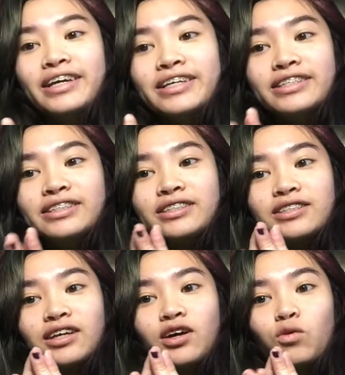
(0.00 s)
is
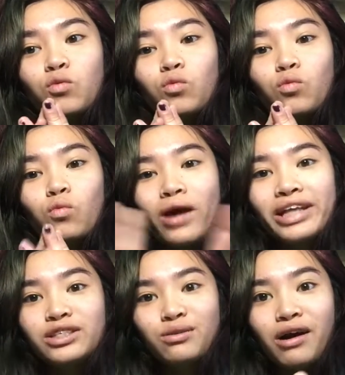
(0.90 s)
way
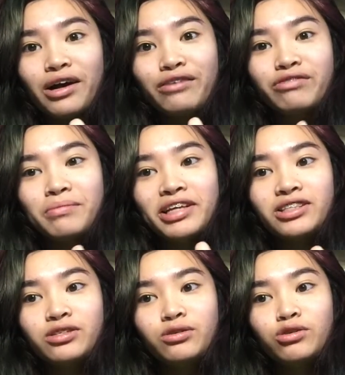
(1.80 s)
too hard for me
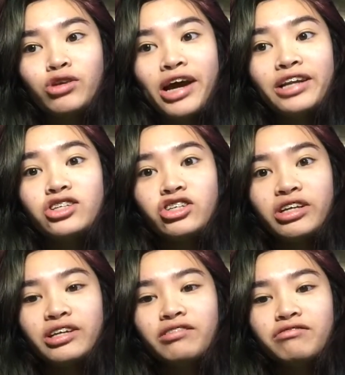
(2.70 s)
to try and
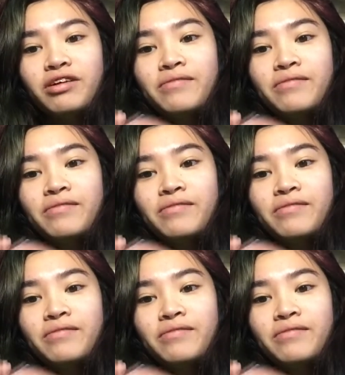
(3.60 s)
achieve